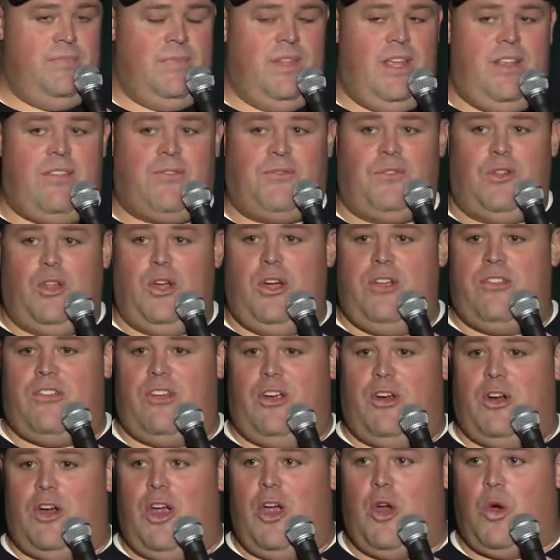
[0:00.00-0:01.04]
These floors
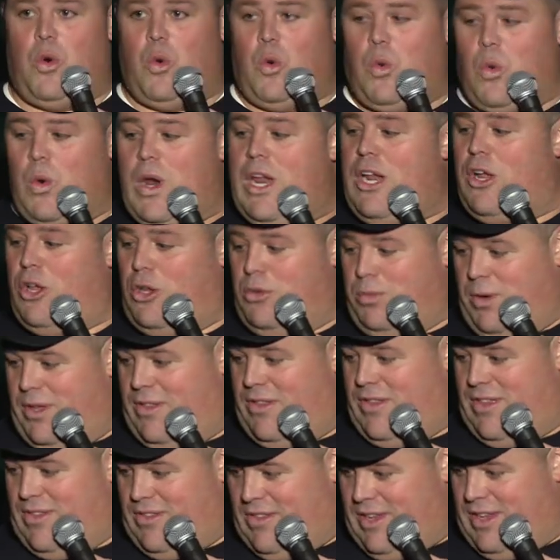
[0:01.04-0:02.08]
are riddled
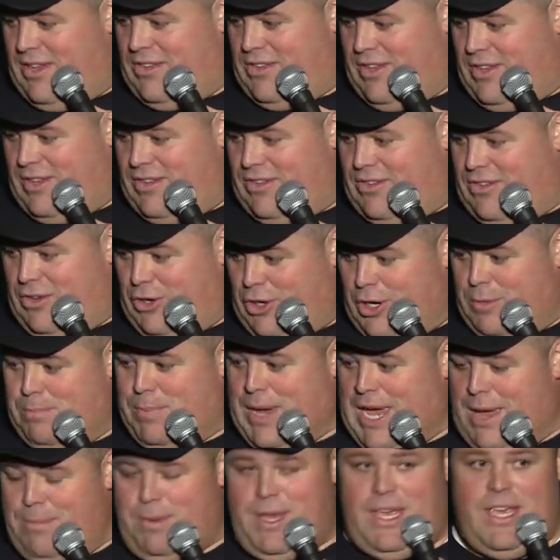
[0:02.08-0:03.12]
with diseases. Your
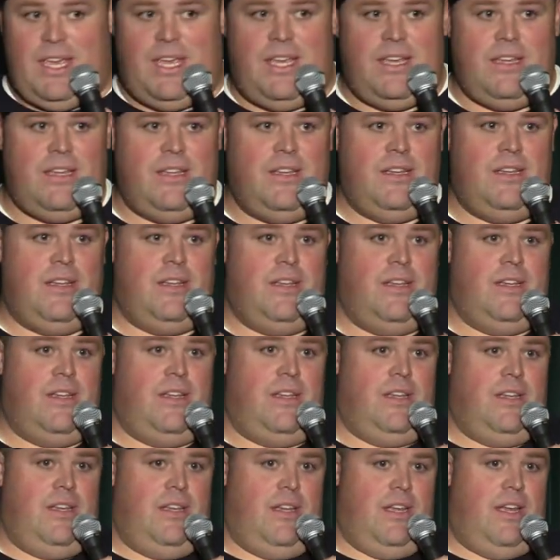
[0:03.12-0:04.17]
baby
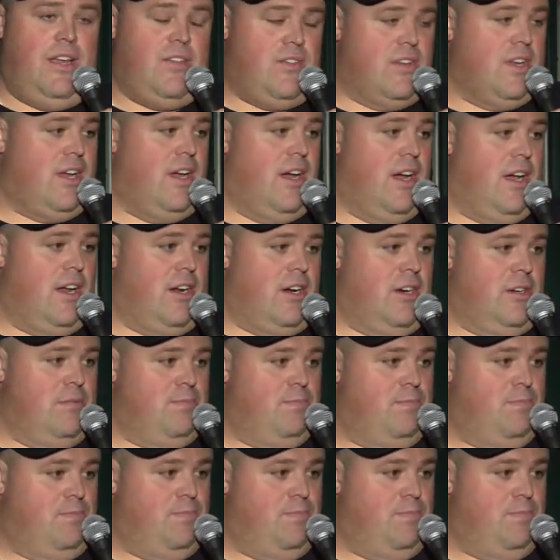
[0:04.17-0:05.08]
is a goner.